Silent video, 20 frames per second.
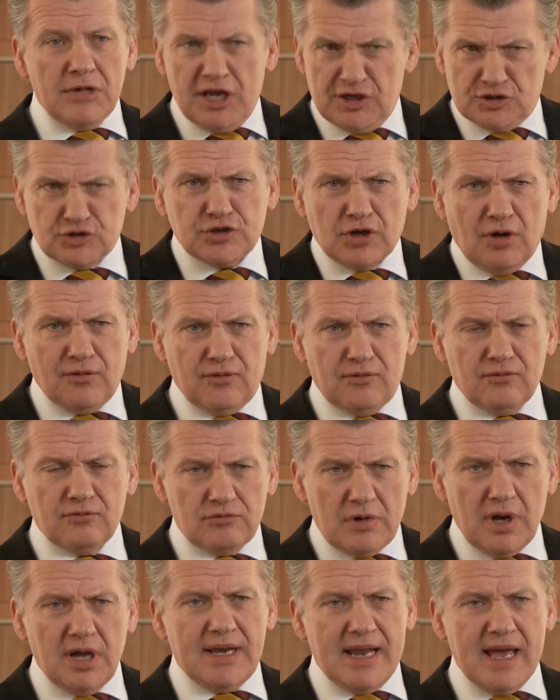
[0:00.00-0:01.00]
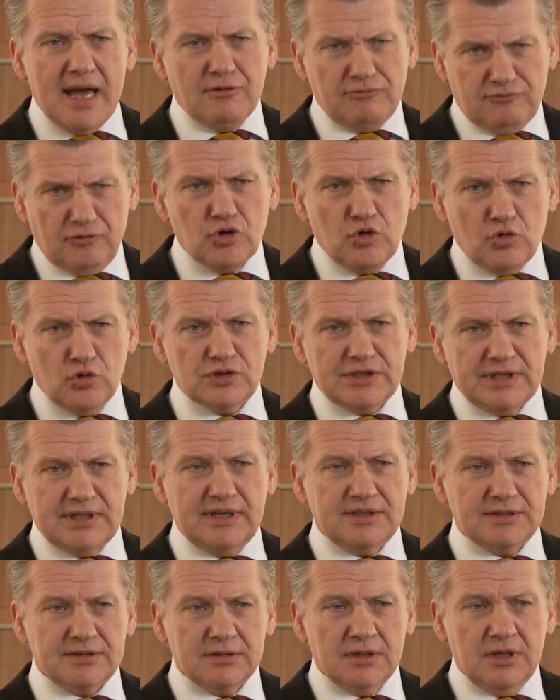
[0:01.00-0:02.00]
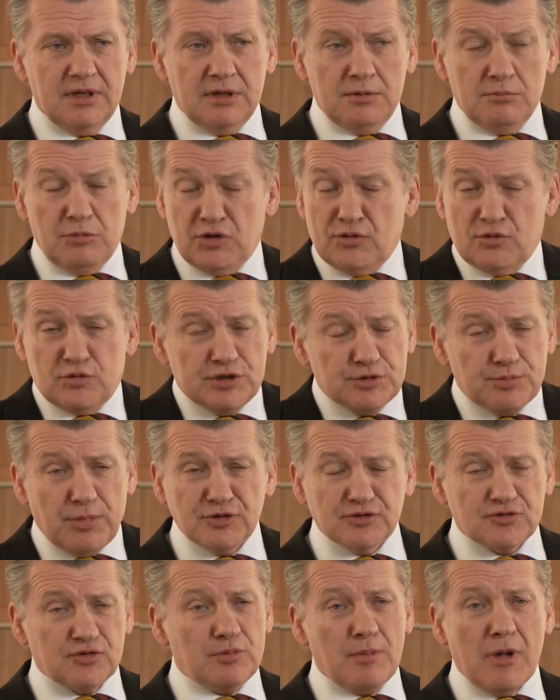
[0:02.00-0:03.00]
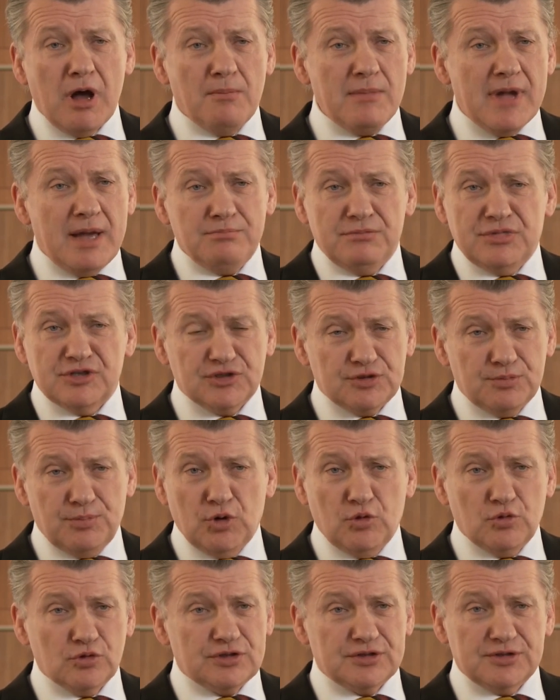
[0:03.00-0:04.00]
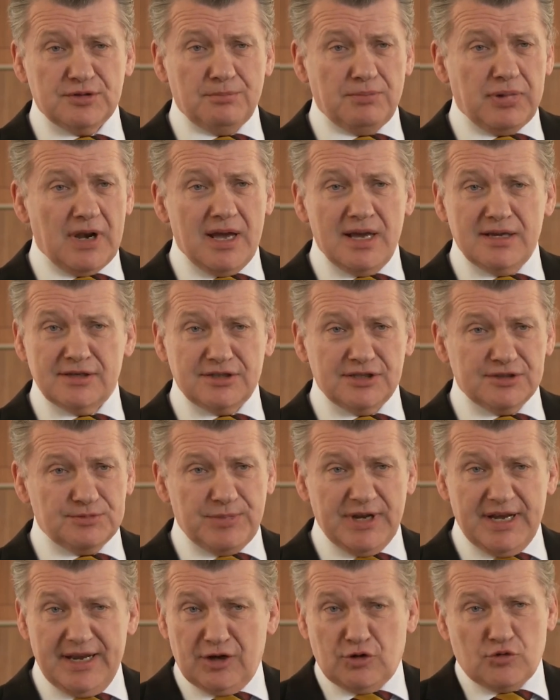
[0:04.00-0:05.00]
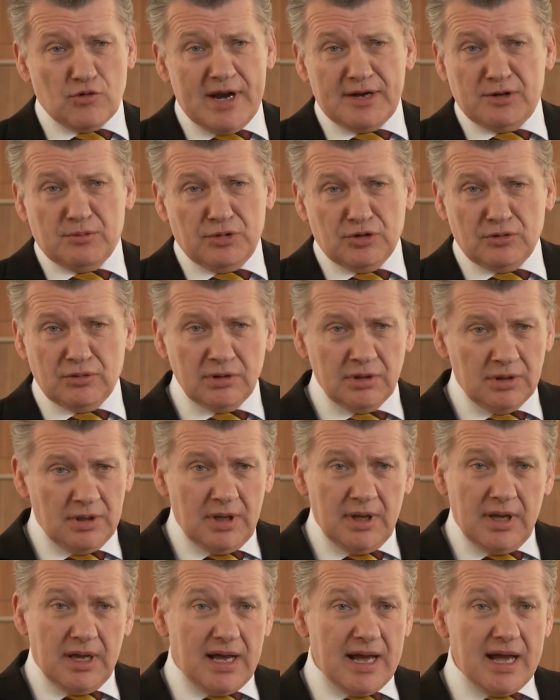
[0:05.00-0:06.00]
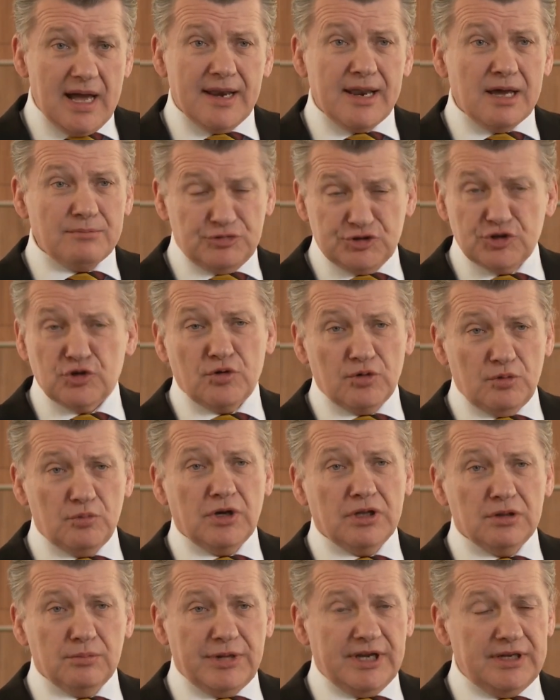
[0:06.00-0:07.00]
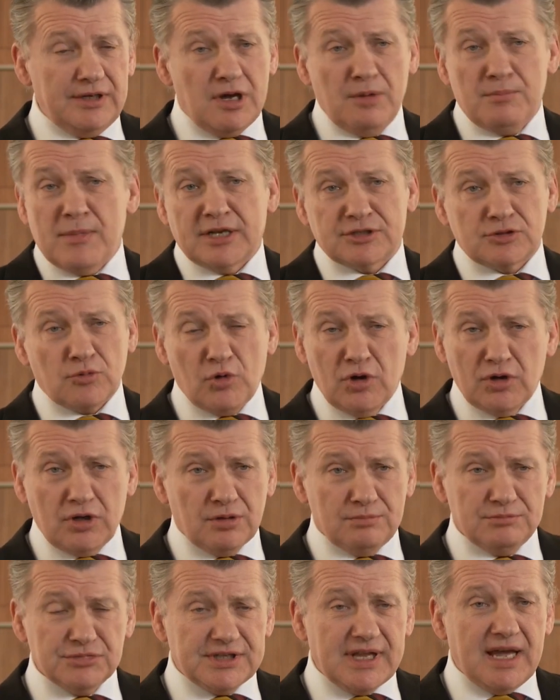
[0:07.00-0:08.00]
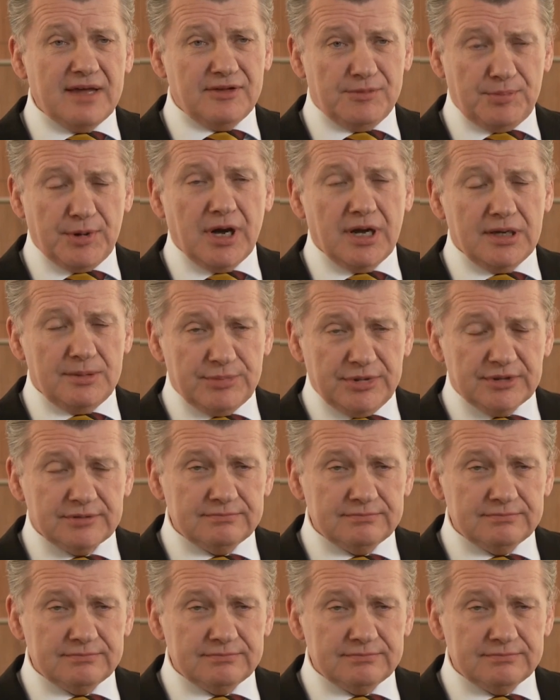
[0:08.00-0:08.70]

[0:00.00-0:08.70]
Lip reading: It's tough right now, of course it is, but the response from our members, supporters and players has been incredible, and I'm sure it will be no matter what comes down the pipe.